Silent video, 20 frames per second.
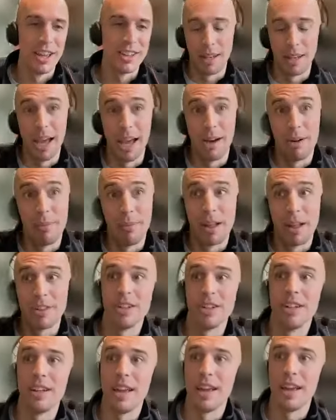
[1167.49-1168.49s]
Now imagine
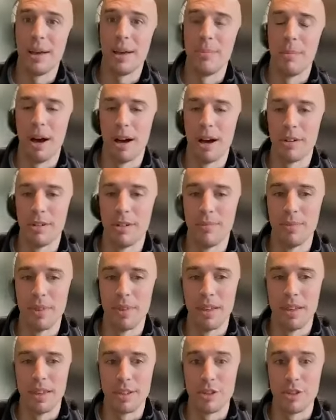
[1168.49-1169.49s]
an AI model
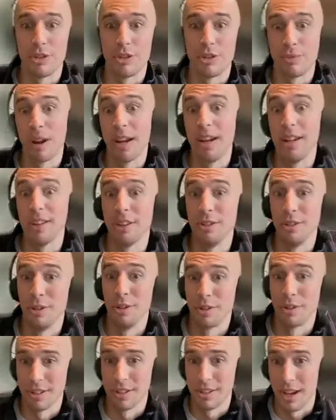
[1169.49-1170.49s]
that's trading the New
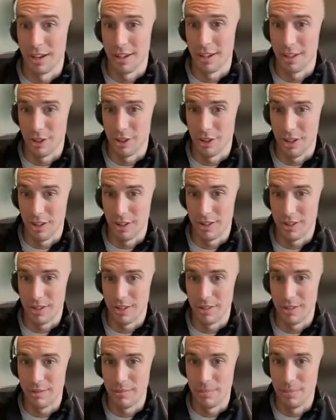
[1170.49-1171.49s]
York Stock Exchange
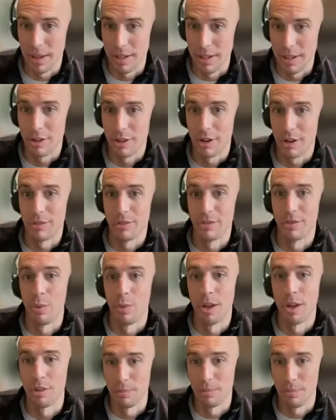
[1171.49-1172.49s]
based off of
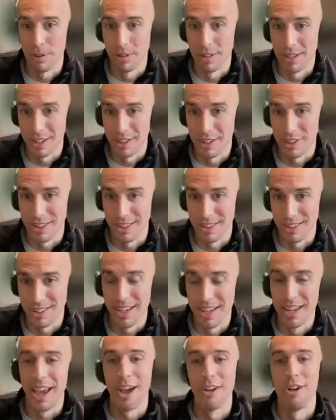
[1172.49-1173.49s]
weather predictions.
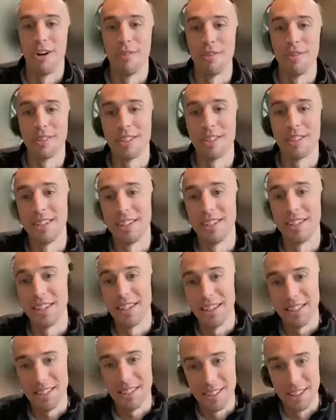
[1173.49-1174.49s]
And all of a sudden, it
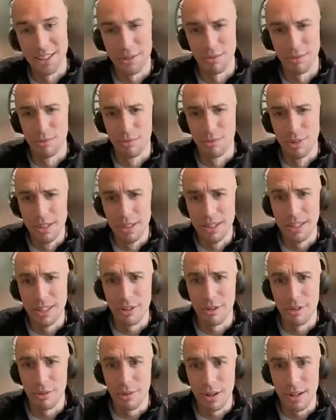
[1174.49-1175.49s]
gets this really
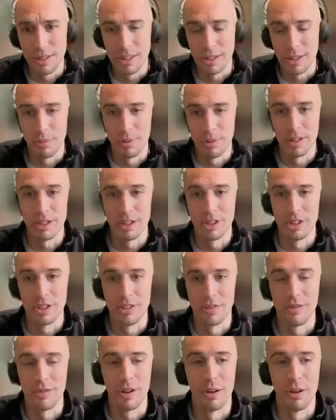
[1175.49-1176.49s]
crazy prediction
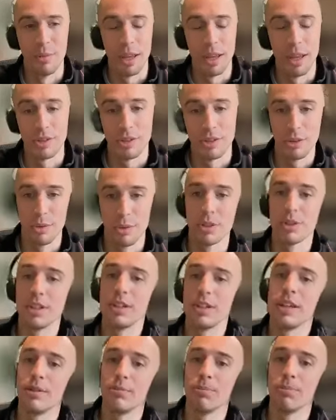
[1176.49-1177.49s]
from a source that
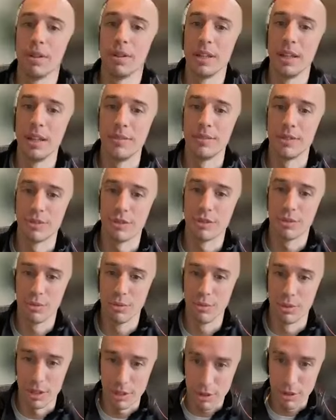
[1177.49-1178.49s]
it believes is
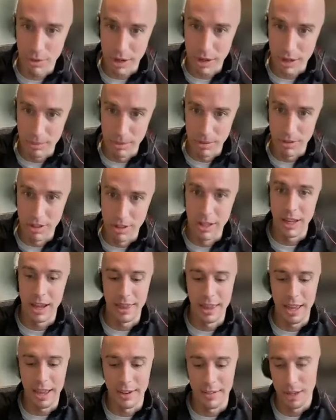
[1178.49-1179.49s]
truly credible.
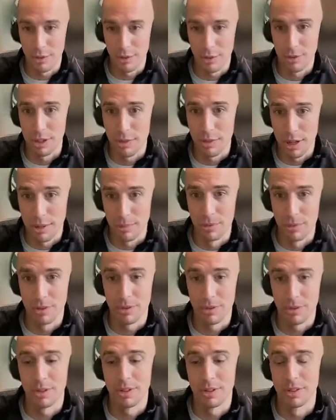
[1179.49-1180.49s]
And that truly credible
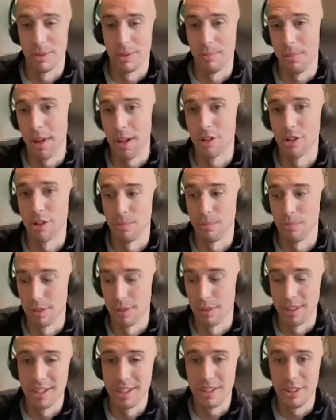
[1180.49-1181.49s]
source is a major
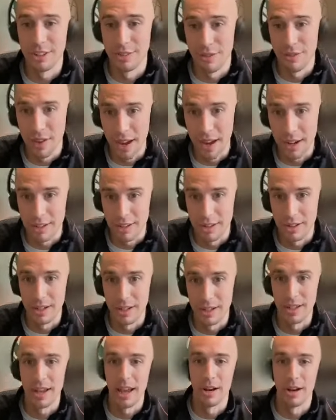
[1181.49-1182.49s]
prediction factor
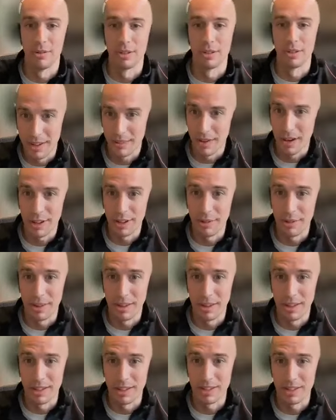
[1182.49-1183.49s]
in how it's valuing
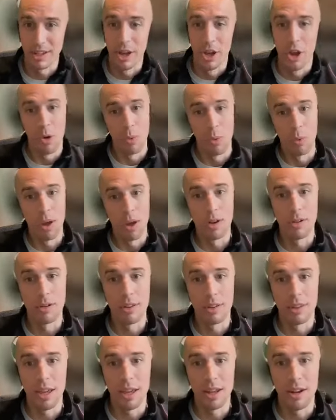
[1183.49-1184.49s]
things. Well,
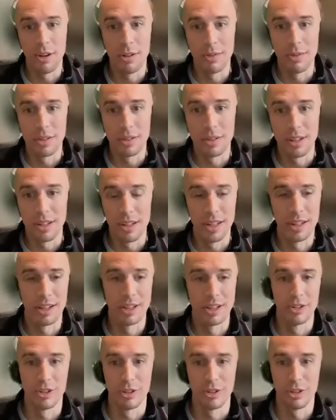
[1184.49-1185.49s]
then all of a sudden, it
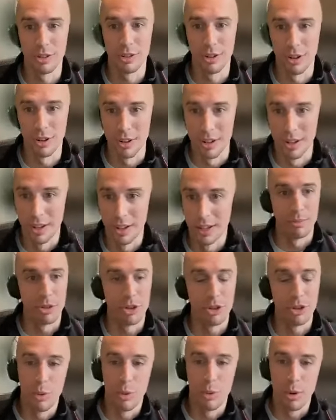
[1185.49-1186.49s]
could just start
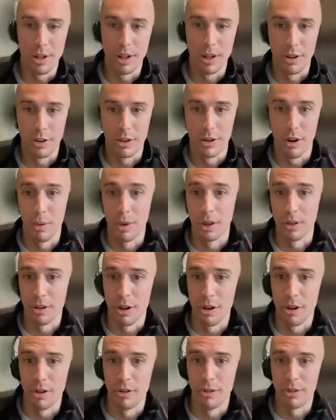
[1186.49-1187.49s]
shorting or going
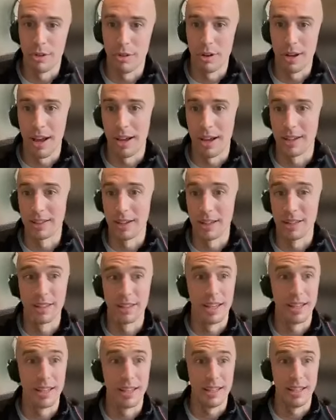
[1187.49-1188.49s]
long on assets
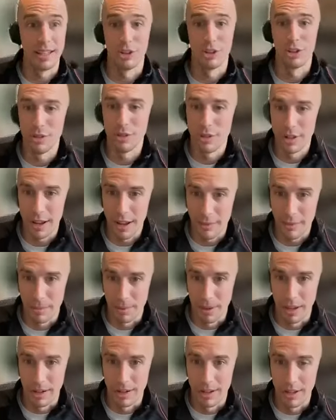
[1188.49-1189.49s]
that it shouldn't have
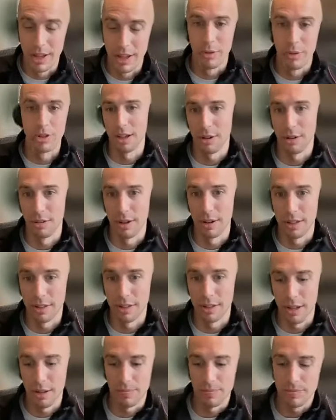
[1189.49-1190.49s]
been. which creates
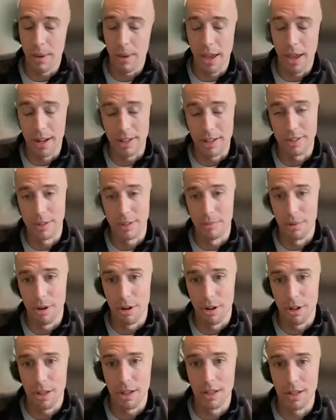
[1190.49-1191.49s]
panics in the
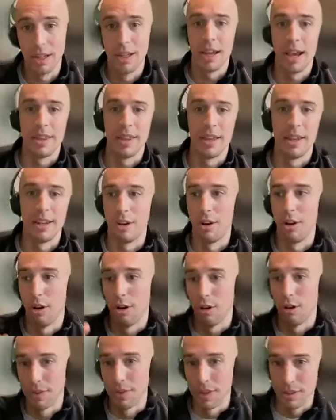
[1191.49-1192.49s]
market, and then
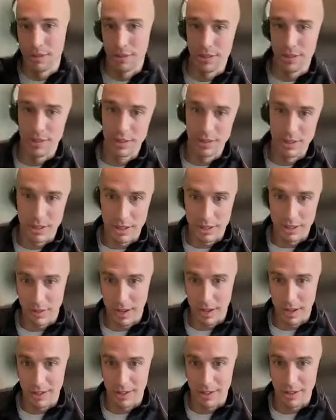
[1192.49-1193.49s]
all of these facilitating
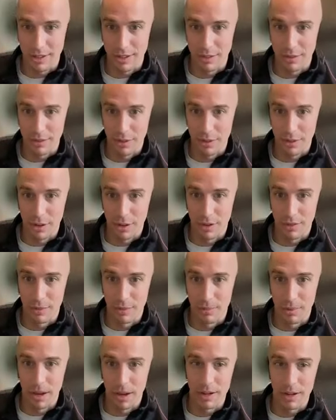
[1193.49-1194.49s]
factors that fall off the
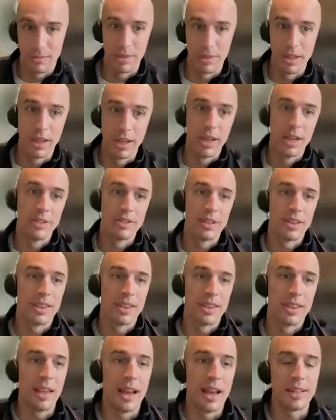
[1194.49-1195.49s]
bottom. So
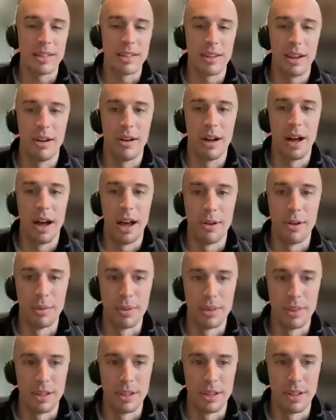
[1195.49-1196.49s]
that's how I
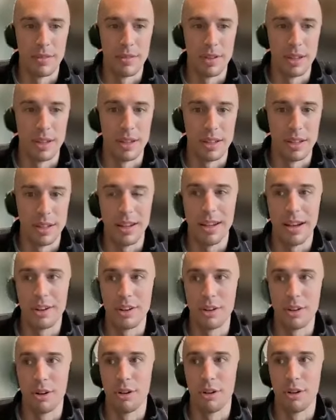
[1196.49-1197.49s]
would think of it, not
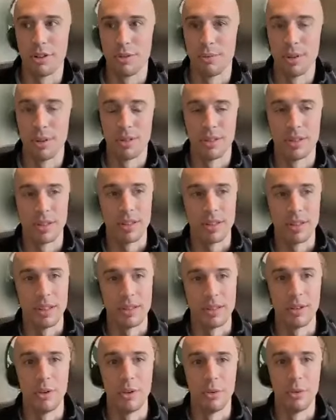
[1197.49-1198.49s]
in Kurzweil's like
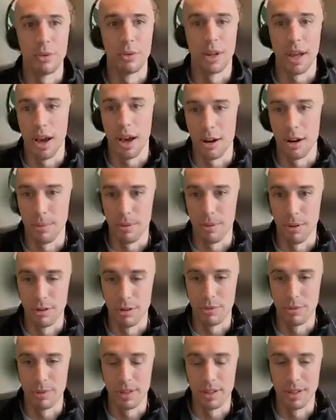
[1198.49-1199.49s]
this whole God
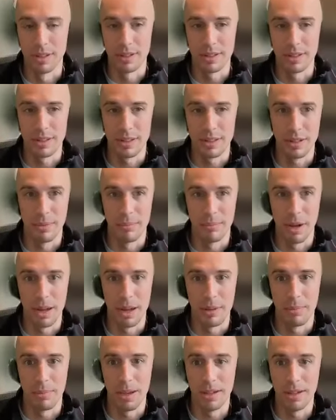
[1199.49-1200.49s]
approach, because in my
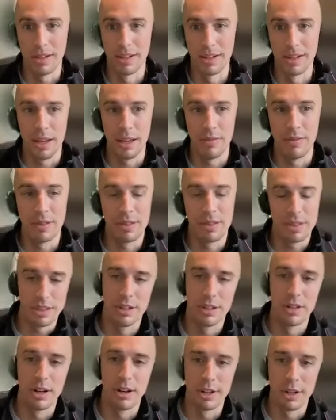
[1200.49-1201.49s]
opinion, if a
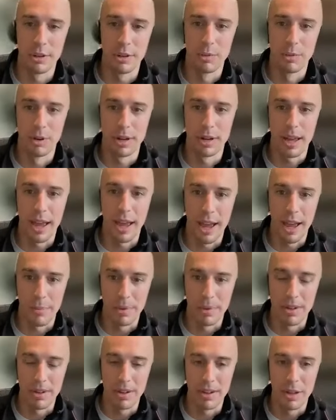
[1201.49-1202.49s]
singularity were to
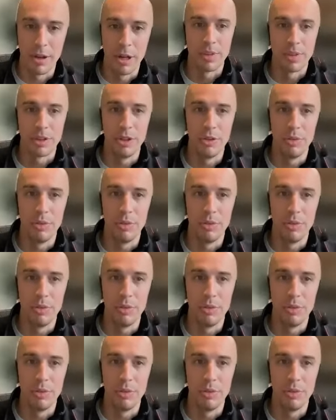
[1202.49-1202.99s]
happen, you